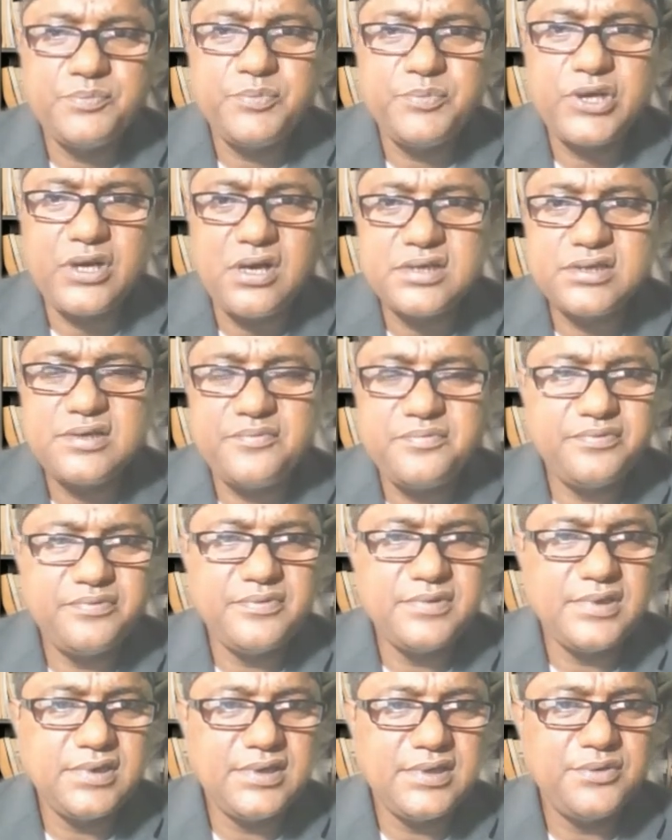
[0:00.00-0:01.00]
because of
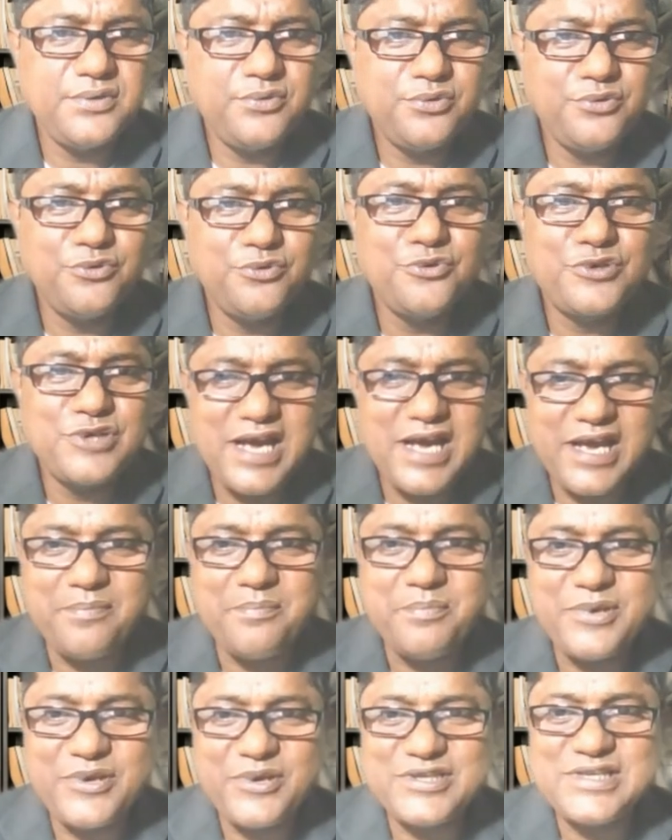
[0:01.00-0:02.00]
no
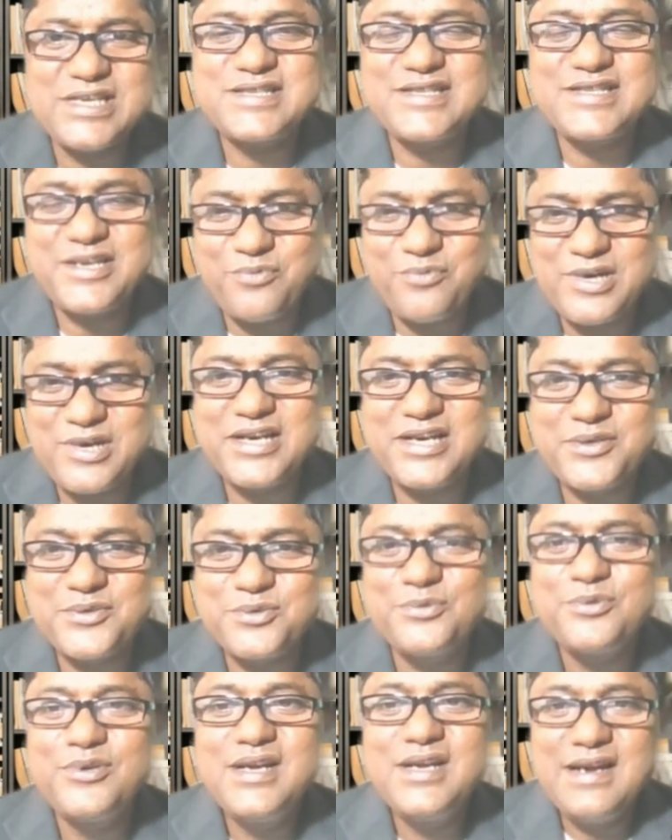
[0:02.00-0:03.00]
time, because just I wanted
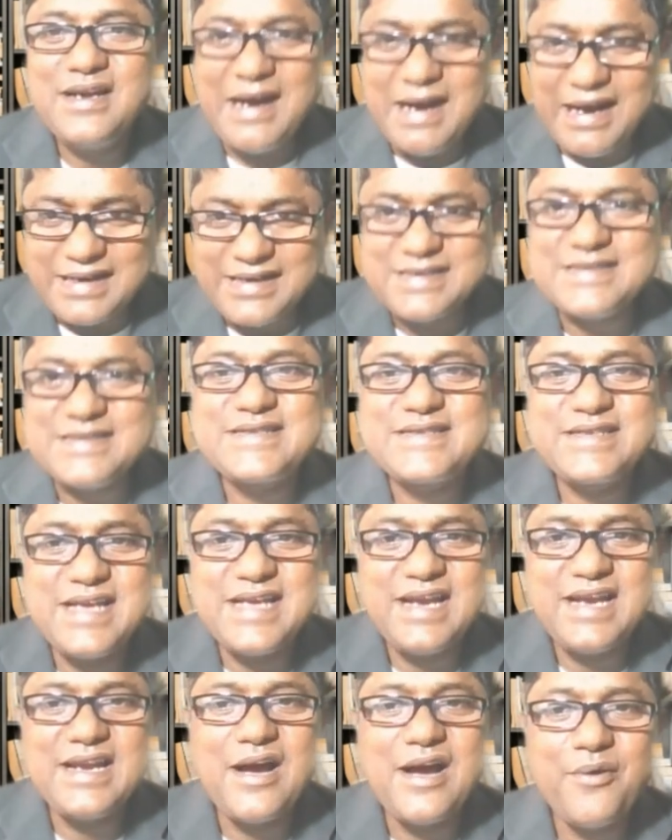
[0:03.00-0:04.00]
to
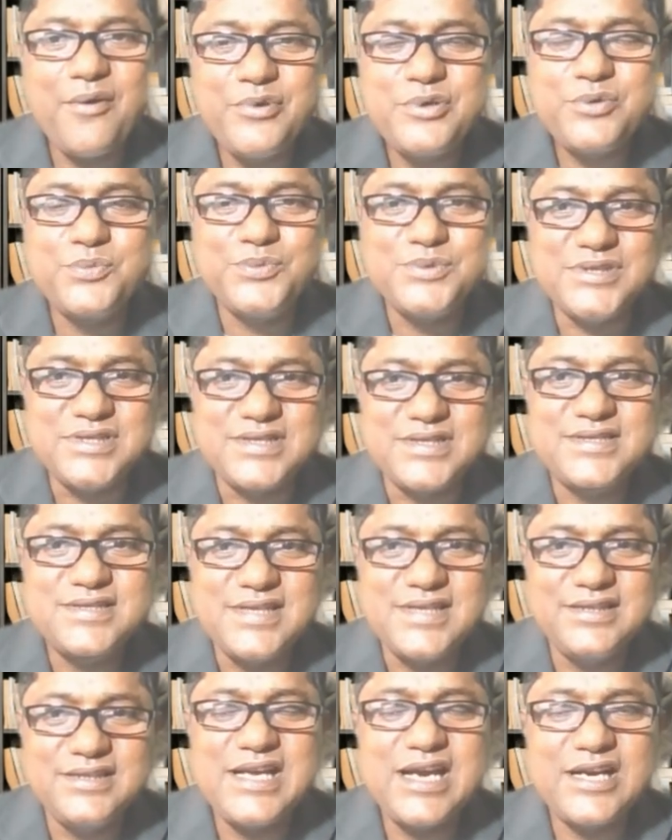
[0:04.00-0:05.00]
understand how it works,
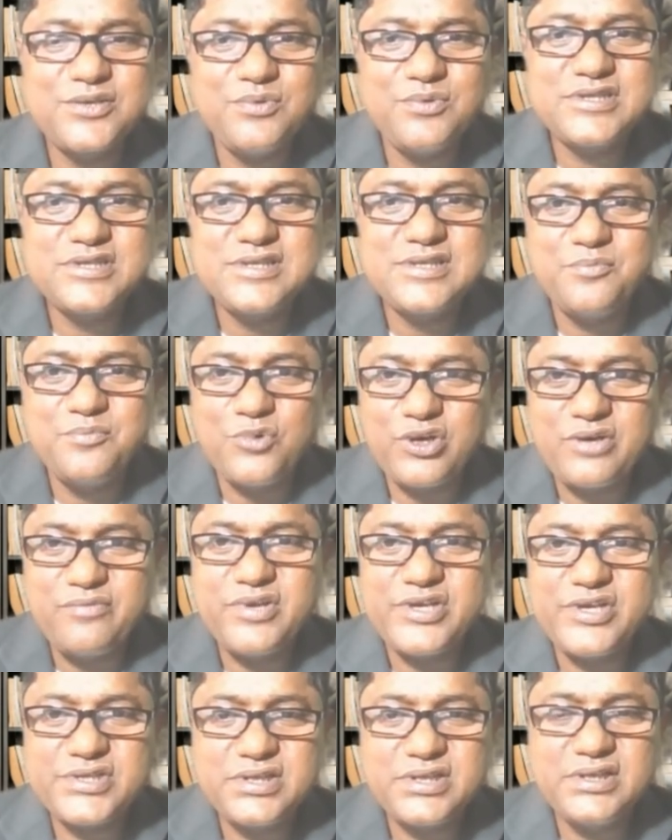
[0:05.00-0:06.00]
and that was the
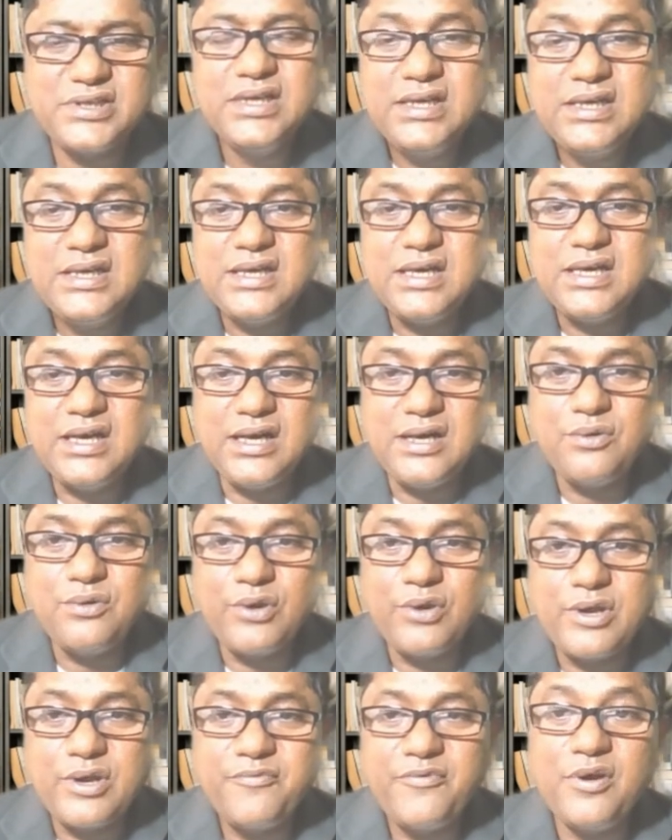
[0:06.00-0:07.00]
motivation,
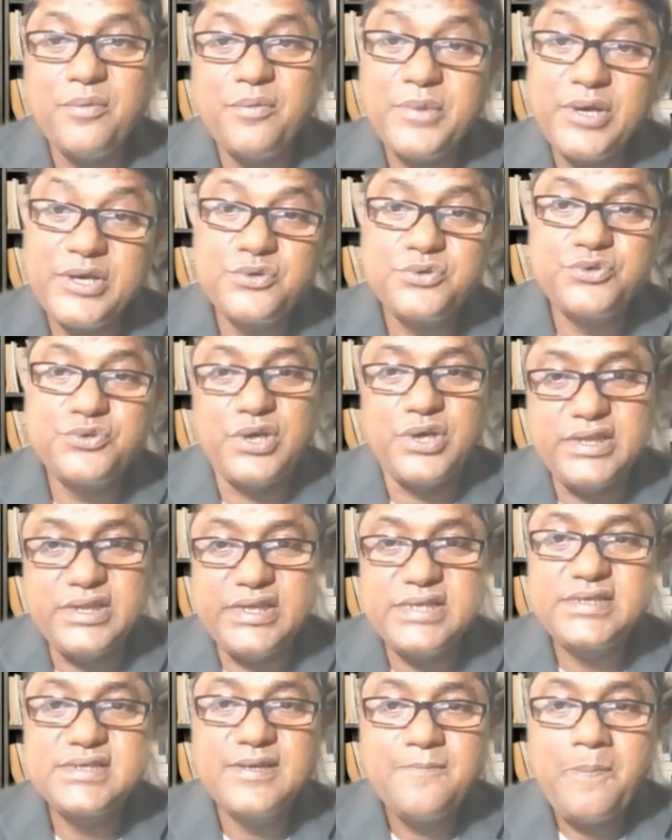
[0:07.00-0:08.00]
for me to join
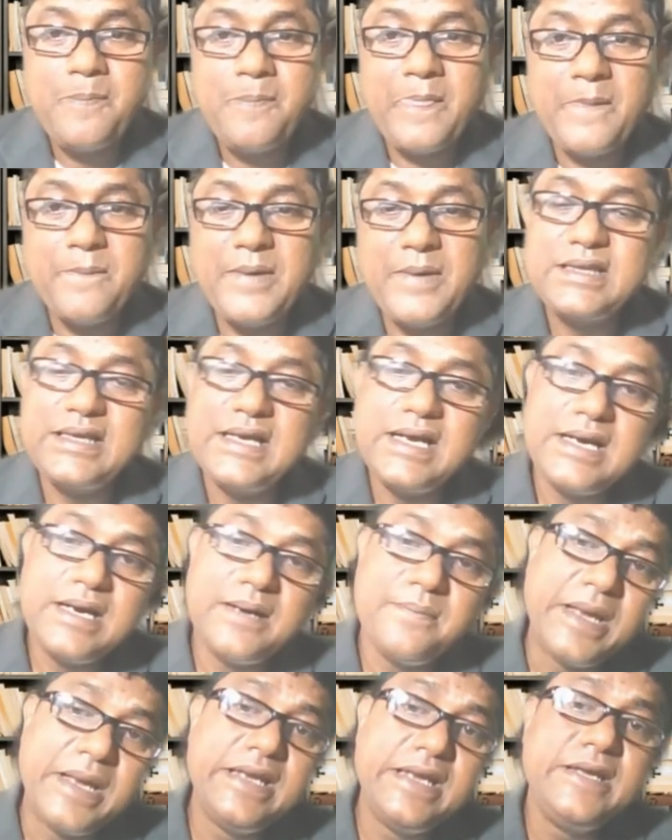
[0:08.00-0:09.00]
this. But there are
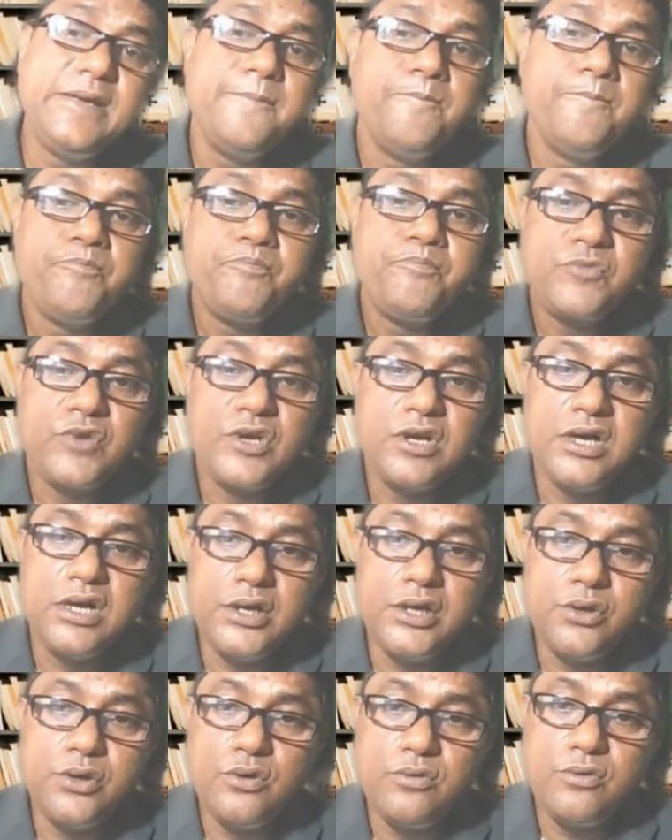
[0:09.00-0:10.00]
many,
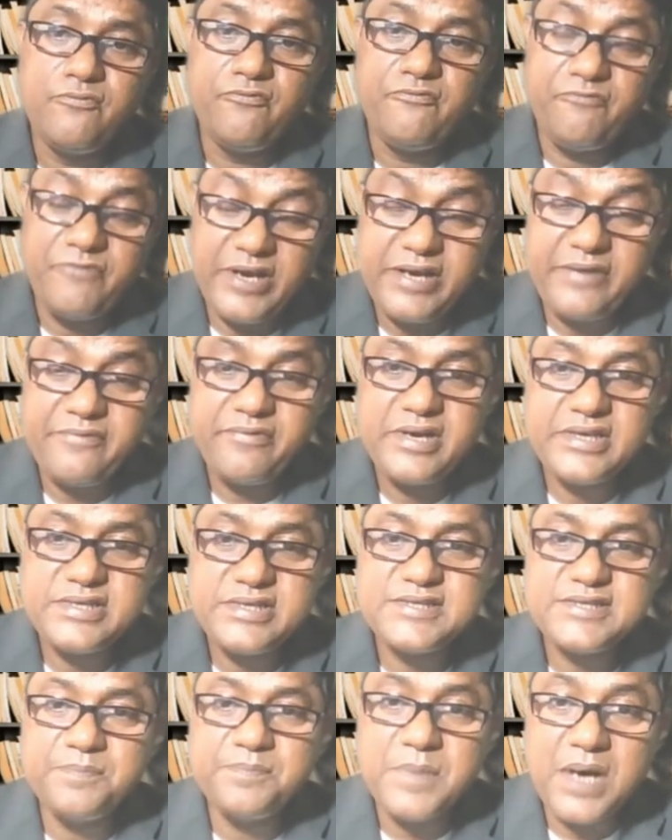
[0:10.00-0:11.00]
very, very
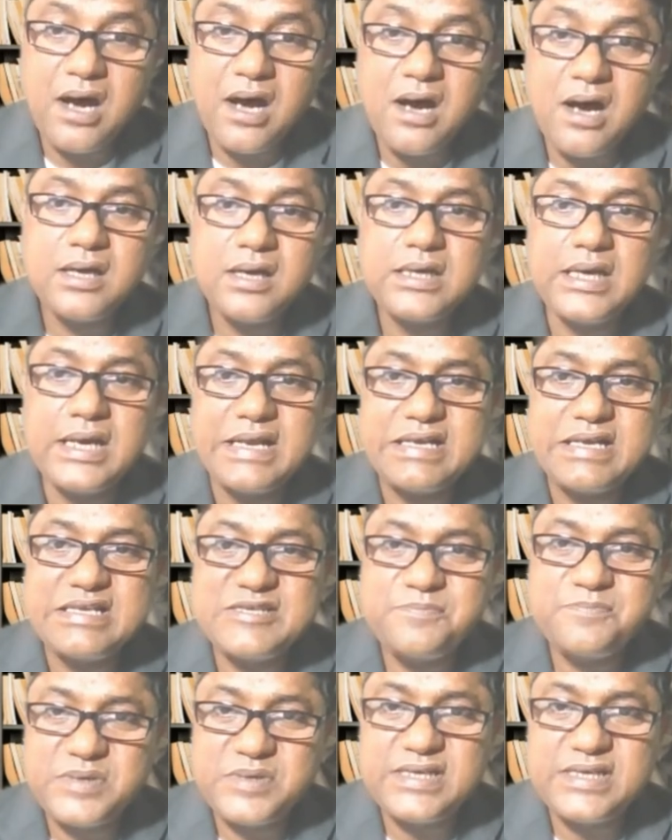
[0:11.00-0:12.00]
smart and
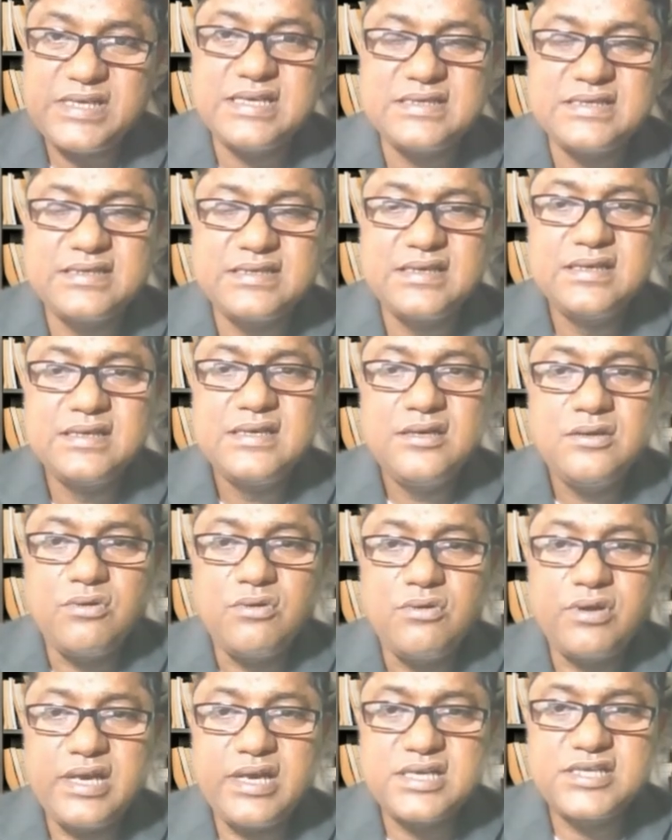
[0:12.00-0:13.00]
experienced,
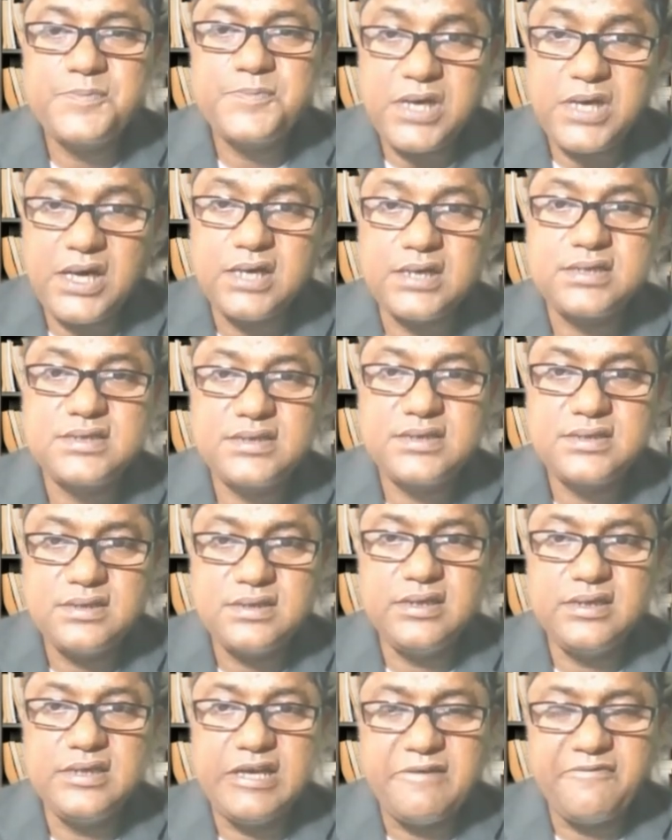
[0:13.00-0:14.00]
experts
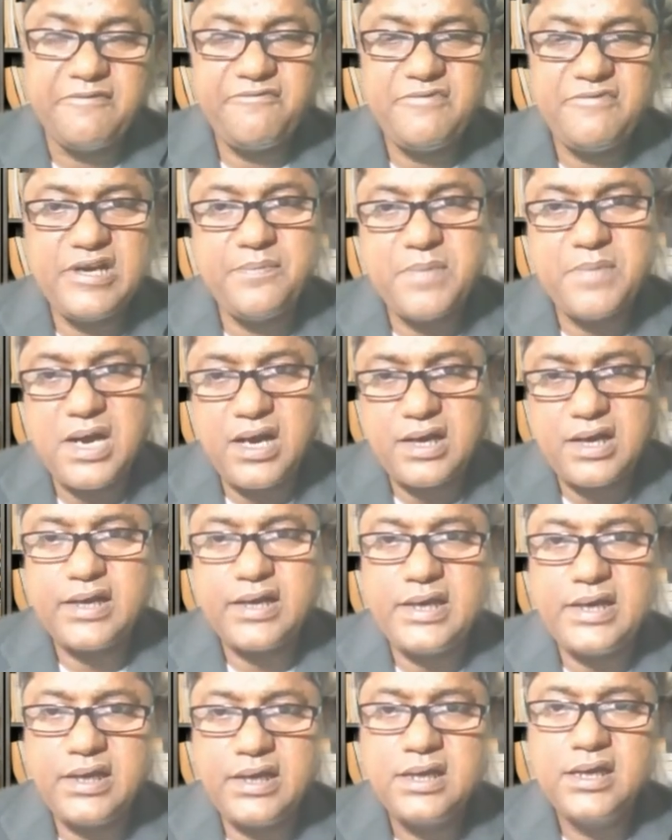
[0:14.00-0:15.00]
in affiliate
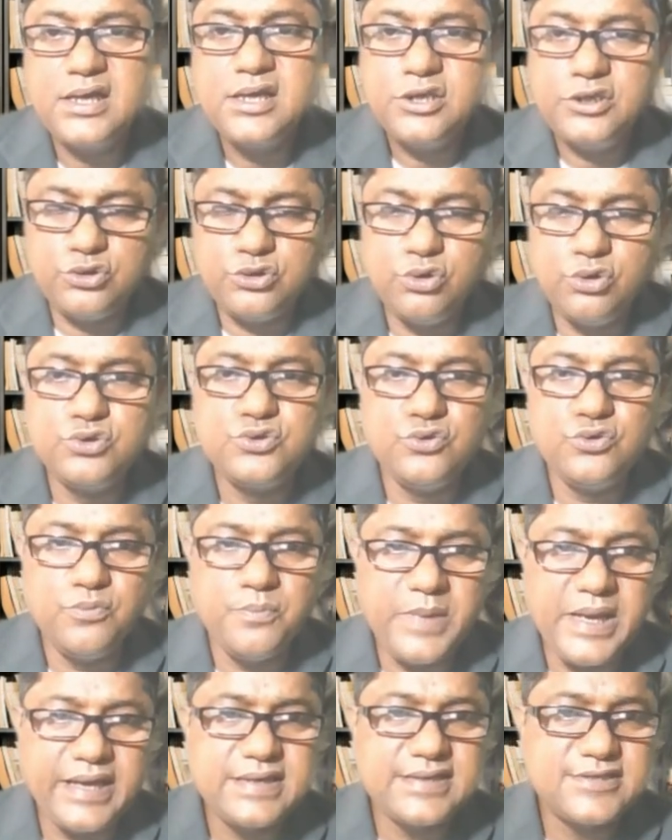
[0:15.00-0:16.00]
marketing, those who
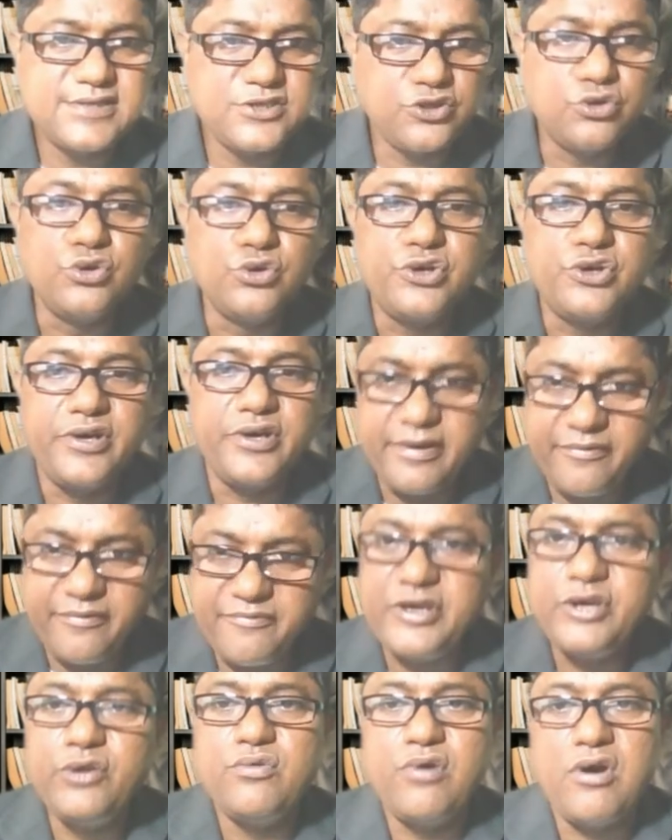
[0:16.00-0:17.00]
makes good
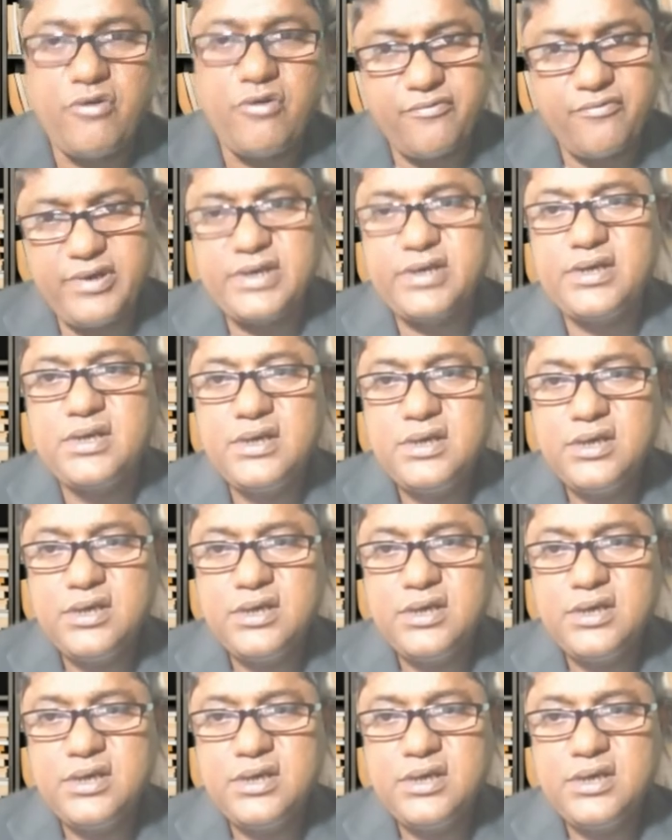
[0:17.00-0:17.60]
revenue out of it.